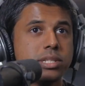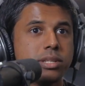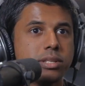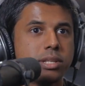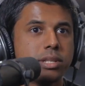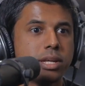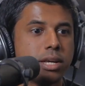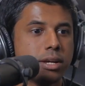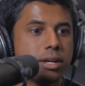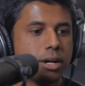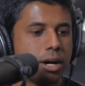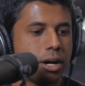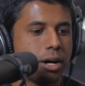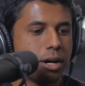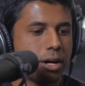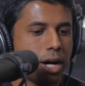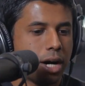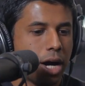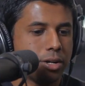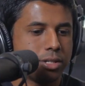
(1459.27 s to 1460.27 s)
I would say the
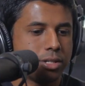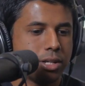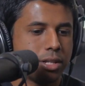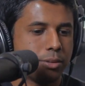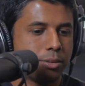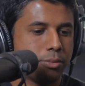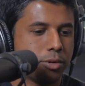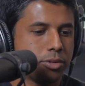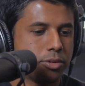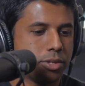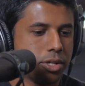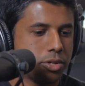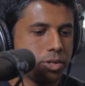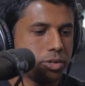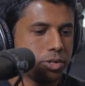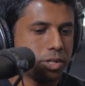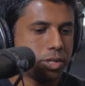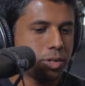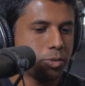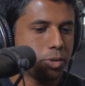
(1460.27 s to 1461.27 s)
most interesting one would be
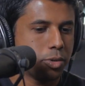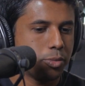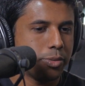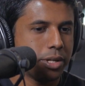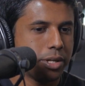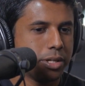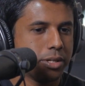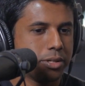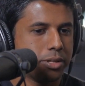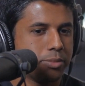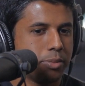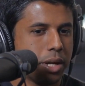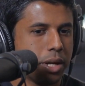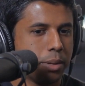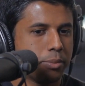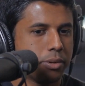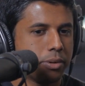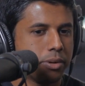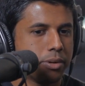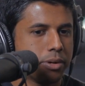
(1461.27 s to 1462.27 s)
this paper called
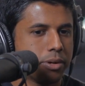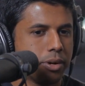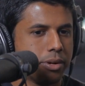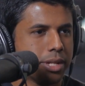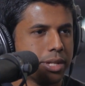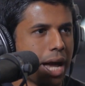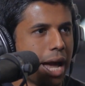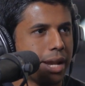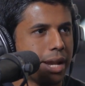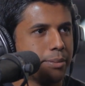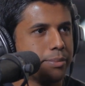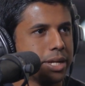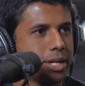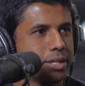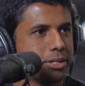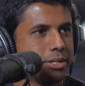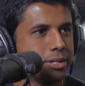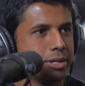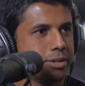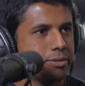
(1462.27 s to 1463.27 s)
Animate Diff.
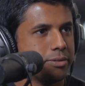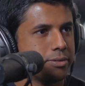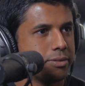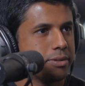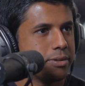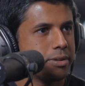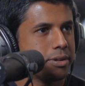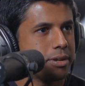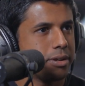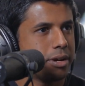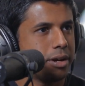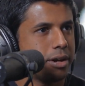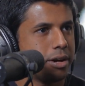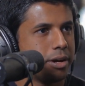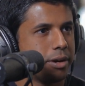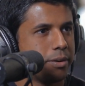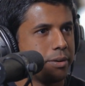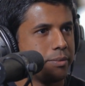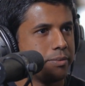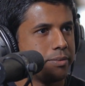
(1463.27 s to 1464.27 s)

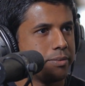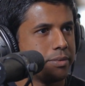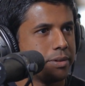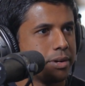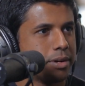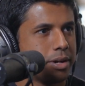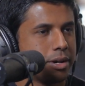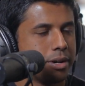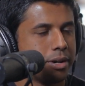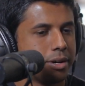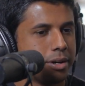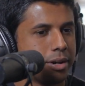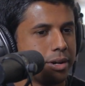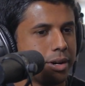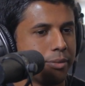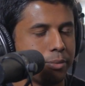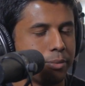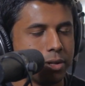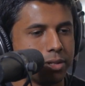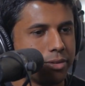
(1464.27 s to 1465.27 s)
A person from
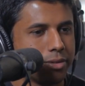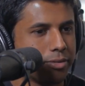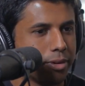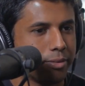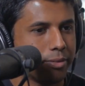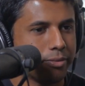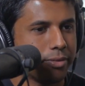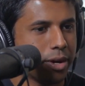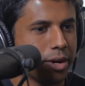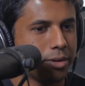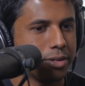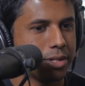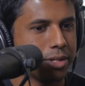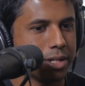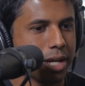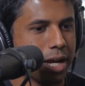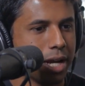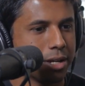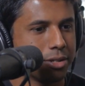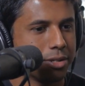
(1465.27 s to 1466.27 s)
Founders Inc. actually
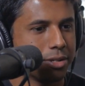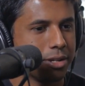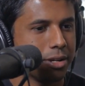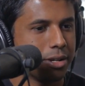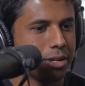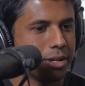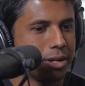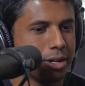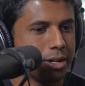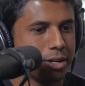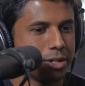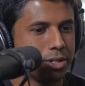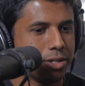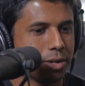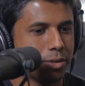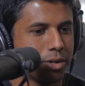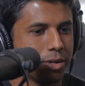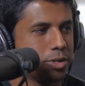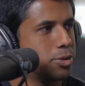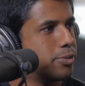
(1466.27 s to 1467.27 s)
showed it to me.
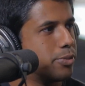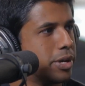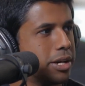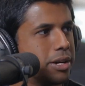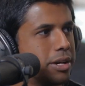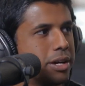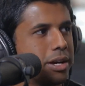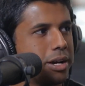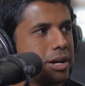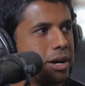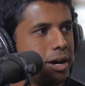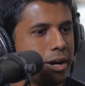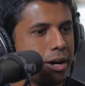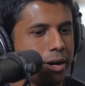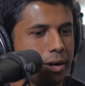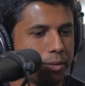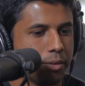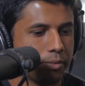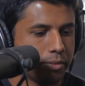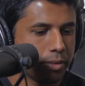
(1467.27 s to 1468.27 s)
It
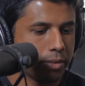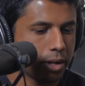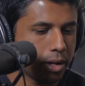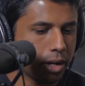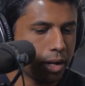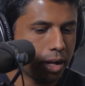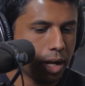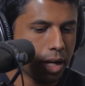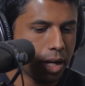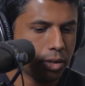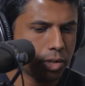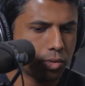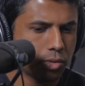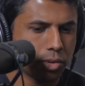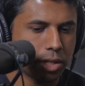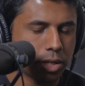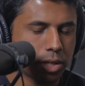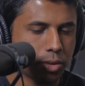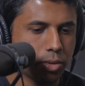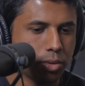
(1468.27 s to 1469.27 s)
was really cool.
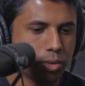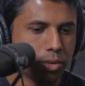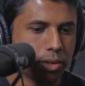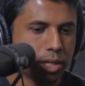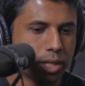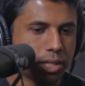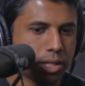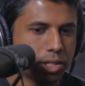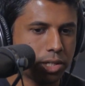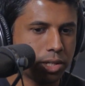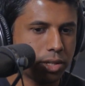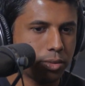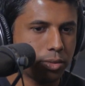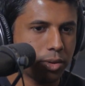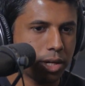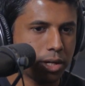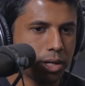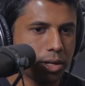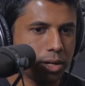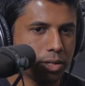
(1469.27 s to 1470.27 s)
Essentially what it does is you
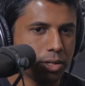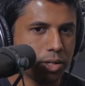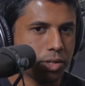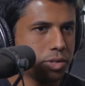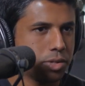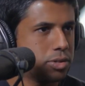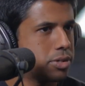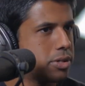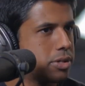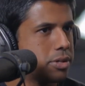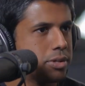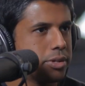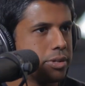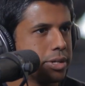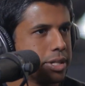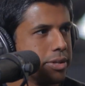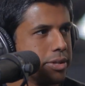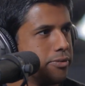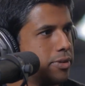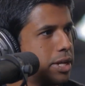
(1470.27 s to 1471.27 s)
see like the video
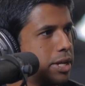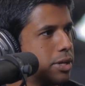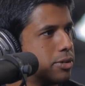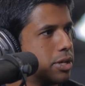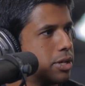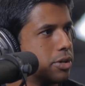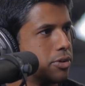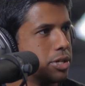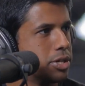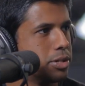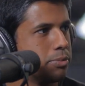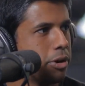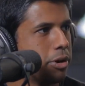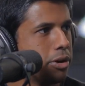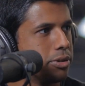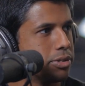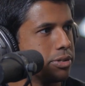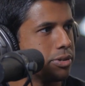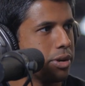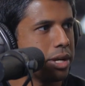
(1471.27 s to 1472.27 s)
generation models, right?
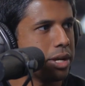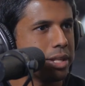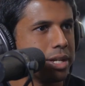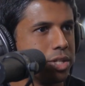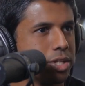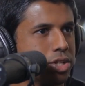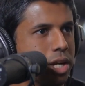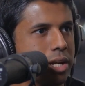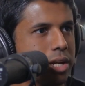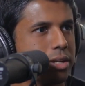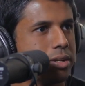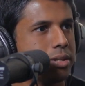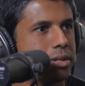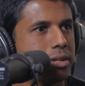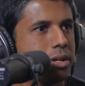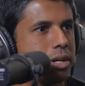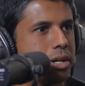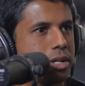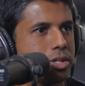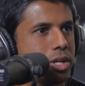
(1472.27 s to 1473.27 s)
Gen
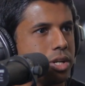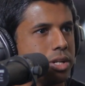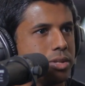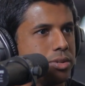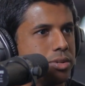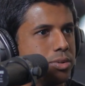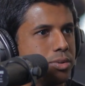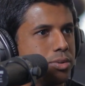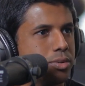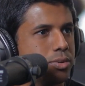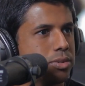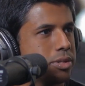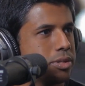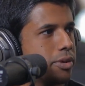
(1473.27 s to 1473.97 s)
2, stuff like that.